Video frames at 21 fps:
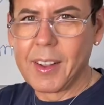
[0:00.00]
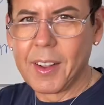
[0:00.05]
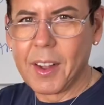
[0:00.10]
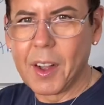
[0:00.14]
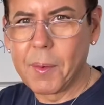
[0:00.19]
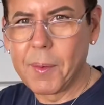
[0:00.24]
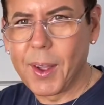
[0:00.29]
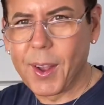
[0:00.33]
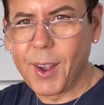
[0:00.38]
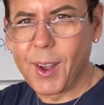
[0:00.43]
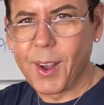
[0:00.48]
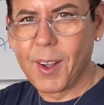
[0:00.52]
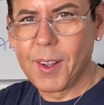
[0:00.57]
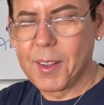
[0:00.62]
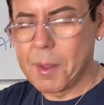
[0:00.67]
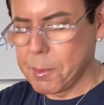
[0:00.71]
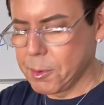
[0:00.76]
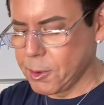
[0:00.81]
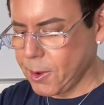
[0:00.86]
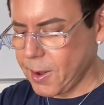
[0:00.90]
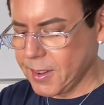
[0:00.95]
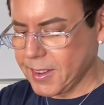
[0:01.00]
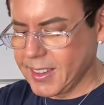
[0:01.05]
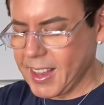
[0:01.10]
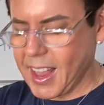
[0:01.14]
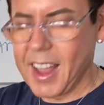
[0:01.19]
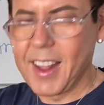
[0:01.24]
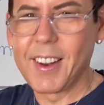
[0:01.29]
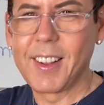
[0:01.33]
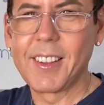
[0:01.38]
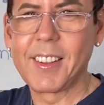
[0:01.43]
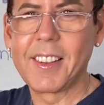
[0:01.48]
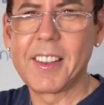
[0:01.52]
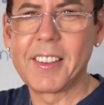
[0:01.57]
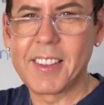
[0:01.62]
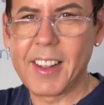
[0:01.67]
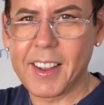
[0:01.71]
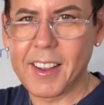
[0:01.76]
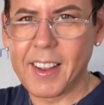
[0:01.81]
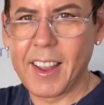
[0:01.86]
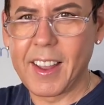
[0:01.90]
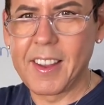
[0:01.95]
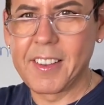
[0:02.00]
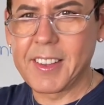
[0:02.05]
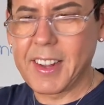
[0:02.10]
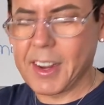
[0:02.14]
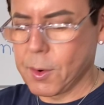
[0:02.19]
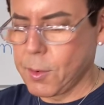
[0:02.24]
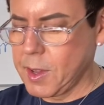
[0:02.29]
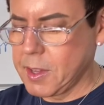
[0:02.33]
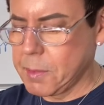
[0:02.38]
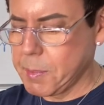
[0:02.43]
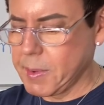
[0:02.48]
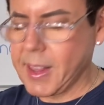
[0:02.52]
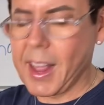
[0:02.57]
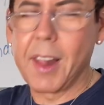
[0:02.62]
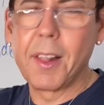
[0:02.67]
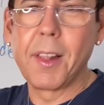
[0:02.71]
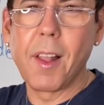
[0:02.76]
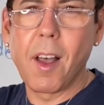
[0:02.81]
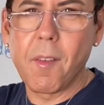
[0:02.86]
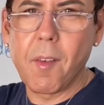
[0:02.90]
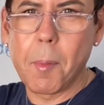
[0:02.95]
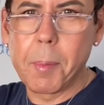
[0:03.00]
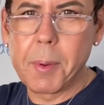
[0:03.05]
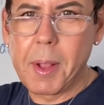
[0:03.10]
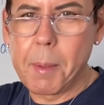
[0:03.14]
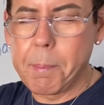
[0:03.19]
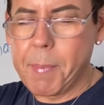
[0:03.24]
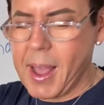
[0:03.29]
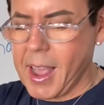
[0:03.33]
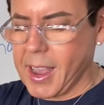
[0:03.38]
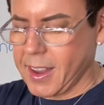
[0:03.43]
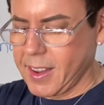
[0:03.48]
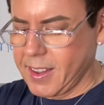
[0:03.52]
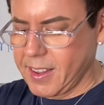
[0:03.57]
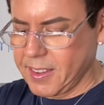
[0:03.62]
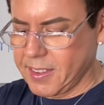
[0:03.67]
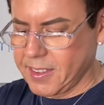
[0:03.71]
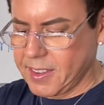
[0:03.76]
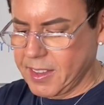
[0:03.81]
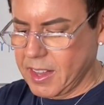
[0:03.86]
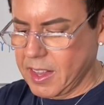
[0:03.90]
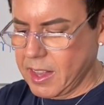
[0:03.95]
Oh my God, I'm so excited. It's like, it's like Christmas. I love opening packages.